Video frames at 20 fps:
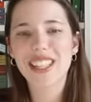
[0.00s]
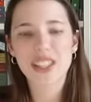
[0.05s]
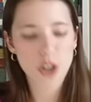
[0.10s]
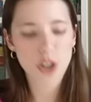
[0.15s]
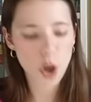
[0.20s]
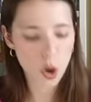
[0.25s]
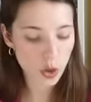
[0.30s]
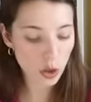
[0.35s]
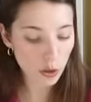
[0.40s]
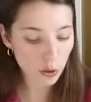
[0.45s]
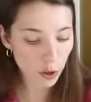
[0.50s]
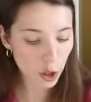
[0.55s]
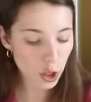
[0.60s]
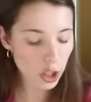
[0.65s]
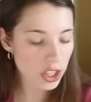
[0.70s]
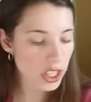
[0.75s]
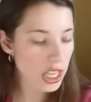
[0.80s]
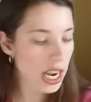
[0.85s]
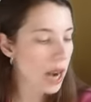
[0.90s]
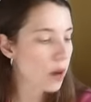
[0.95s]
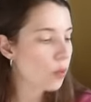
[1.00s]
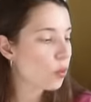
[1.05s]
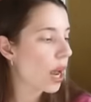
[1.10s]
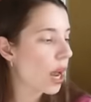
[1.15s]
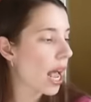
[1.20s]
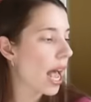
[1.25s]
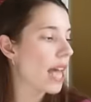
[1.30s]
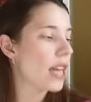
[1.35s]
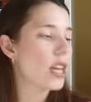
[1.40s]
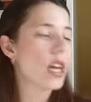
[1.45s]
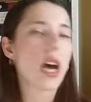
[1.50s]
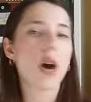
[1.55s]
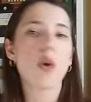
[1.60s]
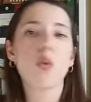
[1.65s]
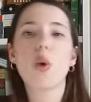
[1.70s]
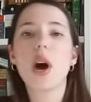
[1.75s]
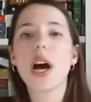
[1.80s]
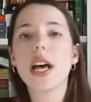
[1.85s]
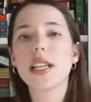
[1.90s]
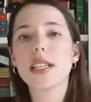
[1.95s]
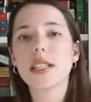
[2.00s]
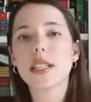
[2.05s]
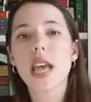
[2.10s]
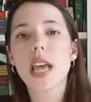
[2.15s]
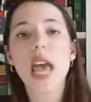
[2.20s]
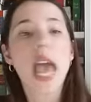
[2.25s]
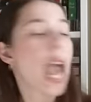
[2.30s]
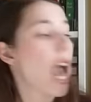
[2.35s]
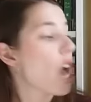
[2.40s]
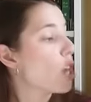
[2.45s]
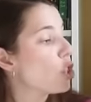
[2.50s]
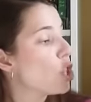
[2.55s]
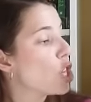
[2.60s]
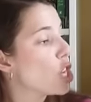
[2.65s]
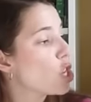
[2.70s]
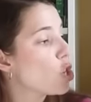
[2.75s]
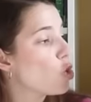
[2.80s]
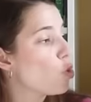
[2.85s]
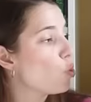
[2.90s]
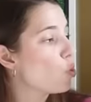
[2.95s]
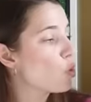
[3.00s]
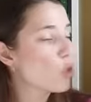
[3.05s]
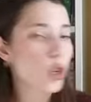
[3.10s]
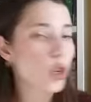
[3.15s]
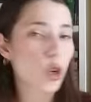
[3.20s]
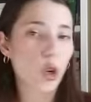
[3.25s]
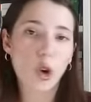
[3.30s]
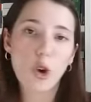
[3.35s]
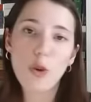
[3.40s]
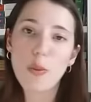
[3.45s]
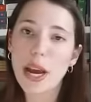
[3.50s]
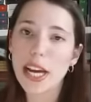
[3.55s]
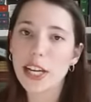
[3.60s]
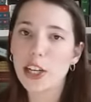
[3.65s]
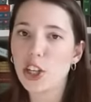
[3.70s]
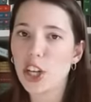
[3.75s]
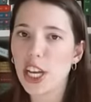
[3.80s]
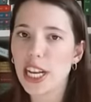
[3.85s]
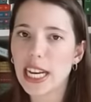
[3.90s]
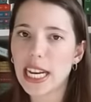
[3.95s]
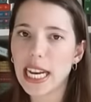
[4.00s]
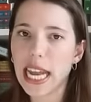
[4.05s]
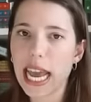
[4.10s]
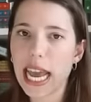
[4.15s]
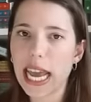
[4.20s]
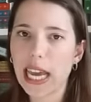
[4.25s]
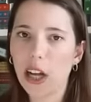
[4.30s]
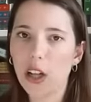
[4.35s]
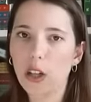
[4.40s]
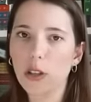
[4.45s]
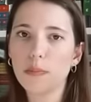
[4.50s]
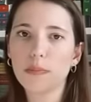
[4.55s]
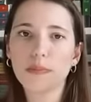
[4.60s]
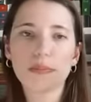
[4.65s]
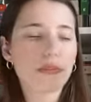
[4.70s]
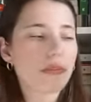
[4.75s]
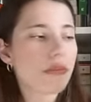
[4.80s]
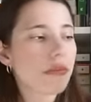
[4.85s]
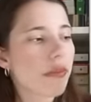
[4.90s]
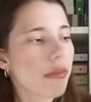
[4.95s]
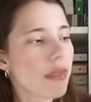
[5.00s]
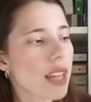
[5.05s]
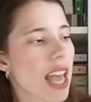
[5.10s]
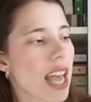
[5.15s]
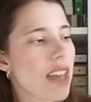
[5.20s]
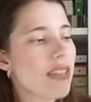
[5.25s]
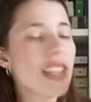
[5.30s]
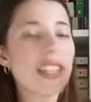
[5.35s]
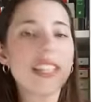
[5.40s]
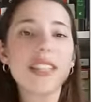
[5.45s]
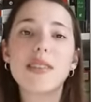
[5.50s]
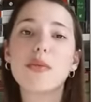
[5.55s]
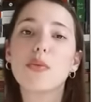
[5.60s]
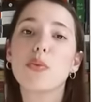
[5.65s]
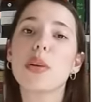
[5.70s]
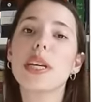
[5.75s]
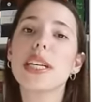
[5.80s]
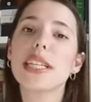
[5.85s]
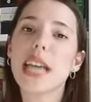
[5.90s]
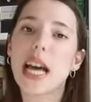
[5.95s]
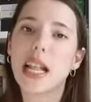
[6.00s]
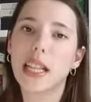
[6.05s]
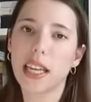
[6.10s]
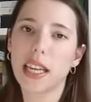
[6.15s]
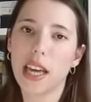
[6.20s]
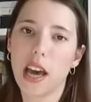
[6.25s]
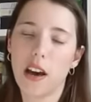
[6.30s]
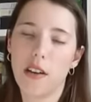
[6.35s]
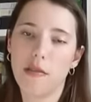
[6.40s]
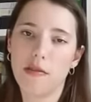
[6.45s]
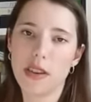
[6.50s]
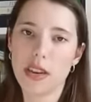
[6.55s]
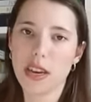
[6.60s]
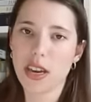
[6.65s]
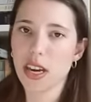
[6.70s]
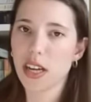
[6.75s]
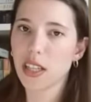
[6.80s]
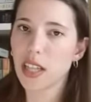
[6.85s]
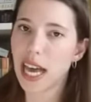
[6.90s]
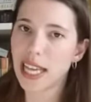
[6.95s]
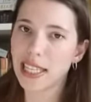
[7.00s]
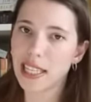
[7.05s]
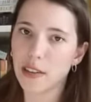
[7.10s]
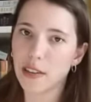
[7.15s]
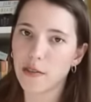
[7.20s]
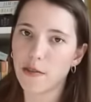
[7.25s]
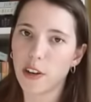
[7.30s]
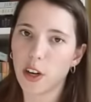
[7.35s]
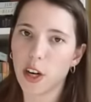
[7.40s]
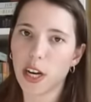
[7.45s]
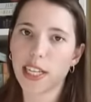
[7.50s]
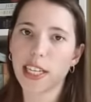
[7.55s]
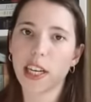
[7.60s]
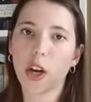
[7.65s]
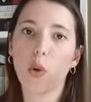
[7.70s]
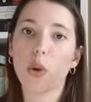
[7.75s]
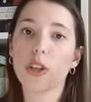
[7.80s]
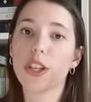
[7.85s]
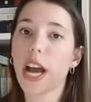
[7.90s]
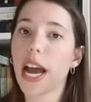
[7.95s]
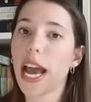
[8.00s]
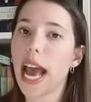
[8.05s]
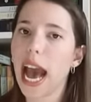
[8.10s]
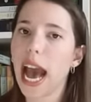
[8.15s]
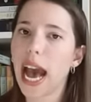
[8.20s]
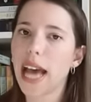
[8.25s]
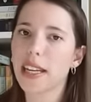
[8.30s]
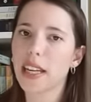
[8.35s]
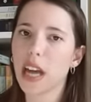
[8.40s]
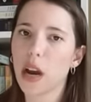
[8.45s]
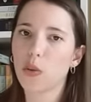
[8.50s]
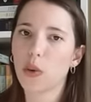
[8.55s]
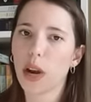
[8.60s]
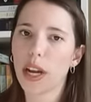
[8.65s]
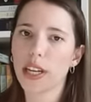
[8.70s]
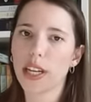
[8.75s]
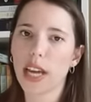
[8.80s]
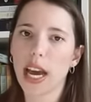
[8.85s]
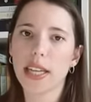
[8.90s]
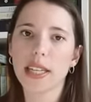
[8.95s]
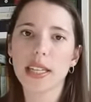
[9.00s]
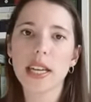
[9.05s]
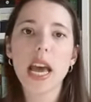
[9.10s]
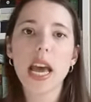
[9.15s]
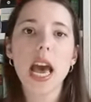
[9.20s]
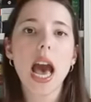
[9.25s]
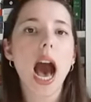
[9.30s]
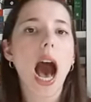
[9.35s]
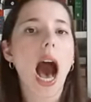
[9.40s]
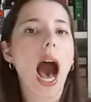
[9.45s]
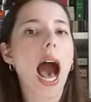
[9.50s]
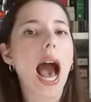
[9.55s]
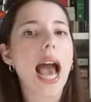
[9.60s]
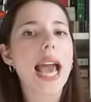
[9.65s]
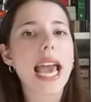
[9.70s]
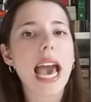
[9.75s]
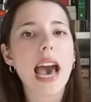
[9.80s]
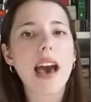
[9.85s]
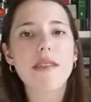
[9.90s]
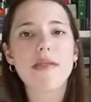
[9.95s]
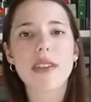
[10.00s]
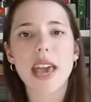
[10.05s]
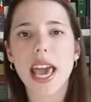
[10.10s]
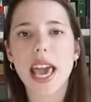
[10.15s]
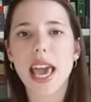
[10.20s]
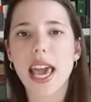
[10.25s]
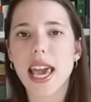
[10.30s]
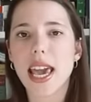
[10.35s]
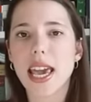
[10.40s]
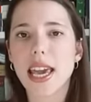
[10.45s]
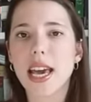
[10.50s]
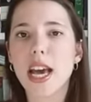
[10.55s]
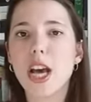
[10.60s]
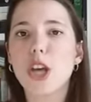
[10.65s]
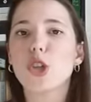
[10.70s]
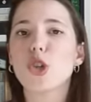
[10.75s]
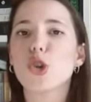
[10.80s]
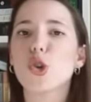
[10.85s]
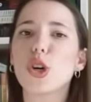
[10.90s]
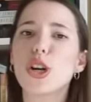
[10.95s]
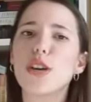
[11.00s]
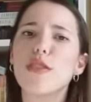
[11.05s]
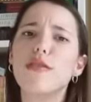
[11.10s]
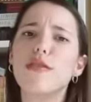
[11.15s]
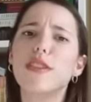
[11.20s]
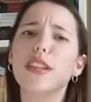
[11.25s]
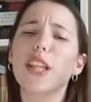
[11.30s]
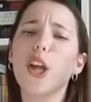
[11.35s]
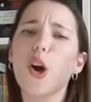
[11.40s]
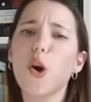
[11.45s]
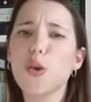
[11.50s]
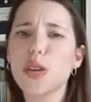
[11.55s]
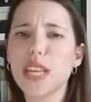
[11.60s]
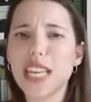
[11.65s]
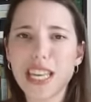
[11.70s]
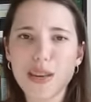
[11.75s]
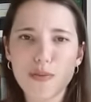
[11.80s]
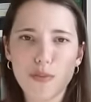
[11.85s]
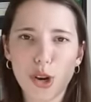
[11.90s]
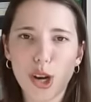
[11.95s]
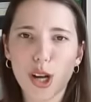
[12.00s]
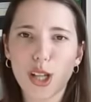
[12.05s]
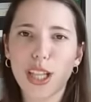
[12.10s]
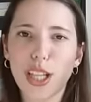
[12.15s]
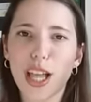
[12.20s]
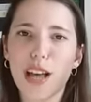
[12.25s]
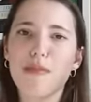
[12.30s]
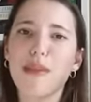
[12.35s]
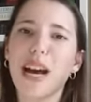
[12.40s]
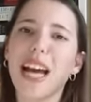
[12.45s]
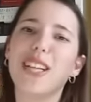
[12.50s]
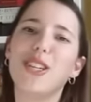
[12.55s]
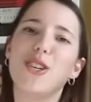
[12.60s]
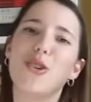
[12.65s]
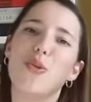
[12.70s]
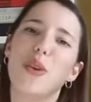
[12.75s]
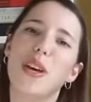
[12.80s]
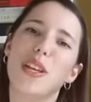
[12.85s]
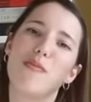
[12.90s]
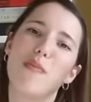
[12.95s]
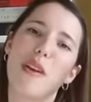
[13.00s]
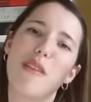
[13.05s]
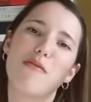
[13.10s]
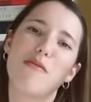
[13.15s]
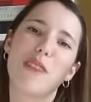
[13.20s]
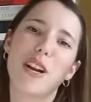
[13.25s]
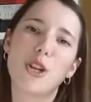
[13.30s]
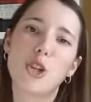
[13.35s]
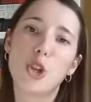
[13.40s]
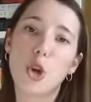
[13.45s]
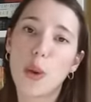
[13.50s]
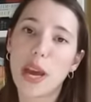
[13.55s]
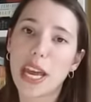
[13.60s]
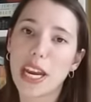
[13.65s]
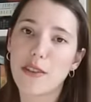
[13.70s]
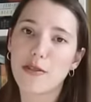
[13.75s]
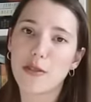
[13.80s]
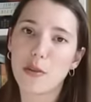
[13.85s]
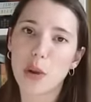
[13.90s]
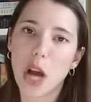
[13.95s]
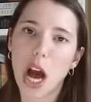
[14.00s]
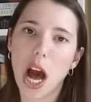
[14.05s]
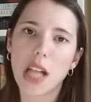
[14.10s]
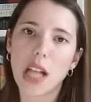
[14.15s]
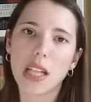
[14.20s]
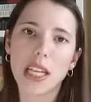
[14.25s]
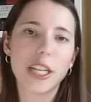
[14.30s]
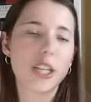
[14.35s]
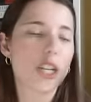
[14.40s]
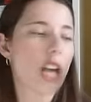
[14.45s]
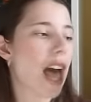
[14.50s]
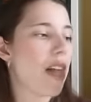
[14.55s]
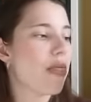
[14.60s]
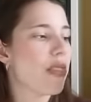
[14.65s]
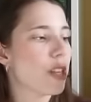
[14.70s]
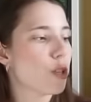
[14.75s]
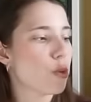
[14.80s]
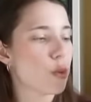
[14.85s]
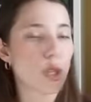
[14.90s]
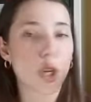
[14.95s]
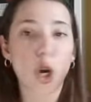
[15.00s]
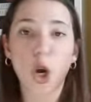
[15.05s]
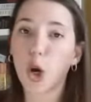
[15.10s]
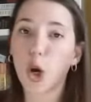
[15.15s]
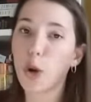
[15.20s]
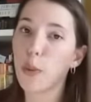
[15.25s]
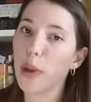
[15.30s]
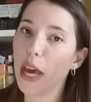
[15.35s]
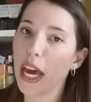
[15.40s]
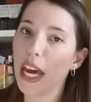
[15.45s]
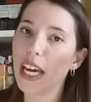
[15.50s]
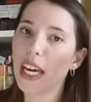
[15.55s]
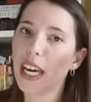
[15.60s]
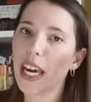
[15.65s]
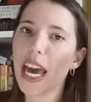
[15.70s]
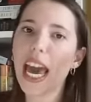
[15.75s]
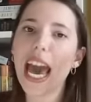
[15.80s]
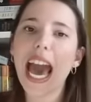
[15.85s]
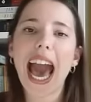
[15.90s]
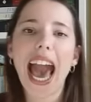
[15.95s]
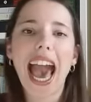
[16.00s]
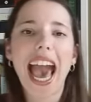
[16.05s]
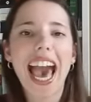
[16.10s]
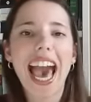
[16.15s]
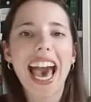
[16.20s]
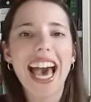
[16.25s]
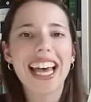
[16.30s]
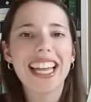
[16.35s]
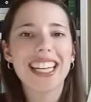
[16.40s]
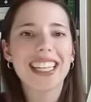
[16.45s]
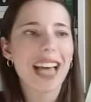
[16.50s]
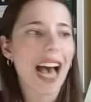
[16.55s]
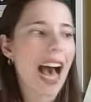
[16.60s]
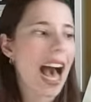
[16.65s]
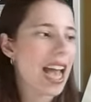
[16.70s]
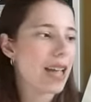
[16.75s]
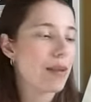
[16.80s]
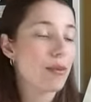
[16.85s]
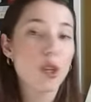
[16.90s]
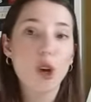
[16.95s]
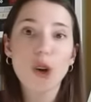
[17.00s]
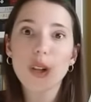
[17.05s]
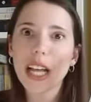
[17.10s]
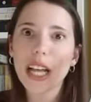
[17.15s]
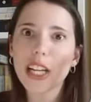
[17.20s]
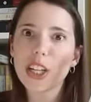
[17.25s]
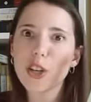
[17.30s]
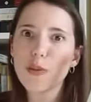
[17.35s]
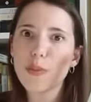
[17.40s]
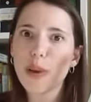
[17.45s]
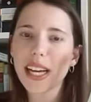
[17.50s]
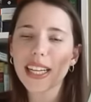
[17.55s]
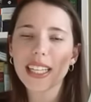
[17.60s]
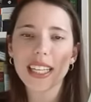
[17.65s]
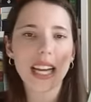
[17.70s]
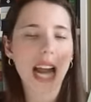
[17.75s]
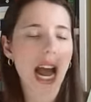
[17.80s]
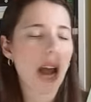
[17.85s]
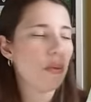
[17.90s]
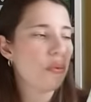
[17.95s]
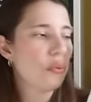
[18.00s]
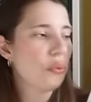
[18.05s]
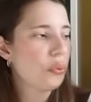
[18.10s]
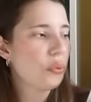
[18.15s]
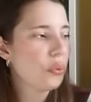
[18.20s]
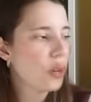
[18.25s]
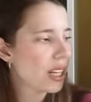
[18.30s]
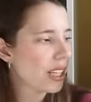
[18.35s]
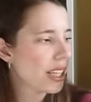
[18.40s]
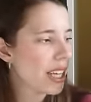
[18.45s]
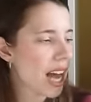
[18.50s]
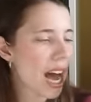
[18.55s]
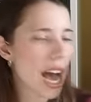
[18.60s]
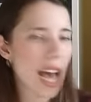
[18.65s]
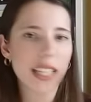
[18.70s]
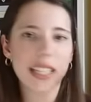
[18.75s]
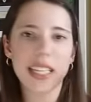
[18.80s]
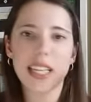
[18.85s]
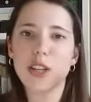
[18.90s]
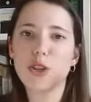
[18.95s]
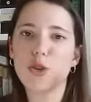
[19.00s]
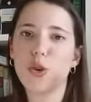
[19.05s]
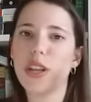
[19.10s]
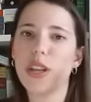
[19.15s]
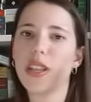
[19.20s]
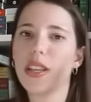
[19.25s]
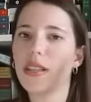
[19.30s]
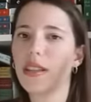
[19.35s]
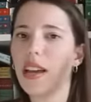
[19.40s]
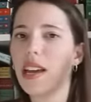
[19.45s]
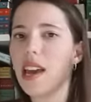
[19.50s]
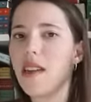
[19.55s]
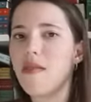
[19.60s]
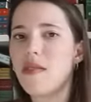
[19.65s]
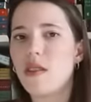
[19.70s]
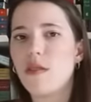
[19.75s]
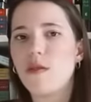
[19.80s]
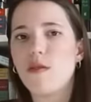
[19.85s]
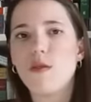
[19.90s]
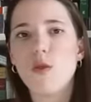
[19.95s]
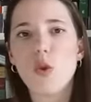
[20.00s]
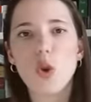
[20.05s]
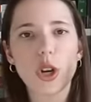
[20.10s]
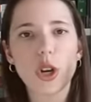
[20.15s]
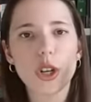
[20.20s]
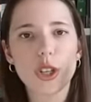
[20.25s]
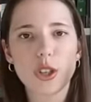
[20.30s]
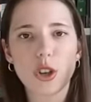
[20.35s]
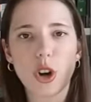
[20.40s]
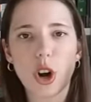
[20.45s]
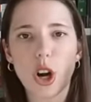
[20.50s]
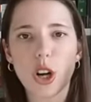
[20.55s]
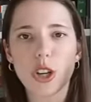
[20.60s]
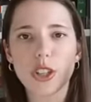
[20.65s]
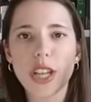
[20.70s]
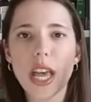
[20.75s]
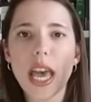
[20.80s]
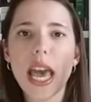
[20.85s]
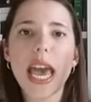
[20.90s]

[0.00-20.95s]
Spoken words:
So the first that I read was The Goose Girl by Shannon Hale. And this is a retelling of the classic fairy tale, which I had not read yet. I have a sort of low-key book club I do with my friend Joanna from college, and this was her pick. And I am so glad she picked it. I really highly enjoyed this. I gave it a 4 stars.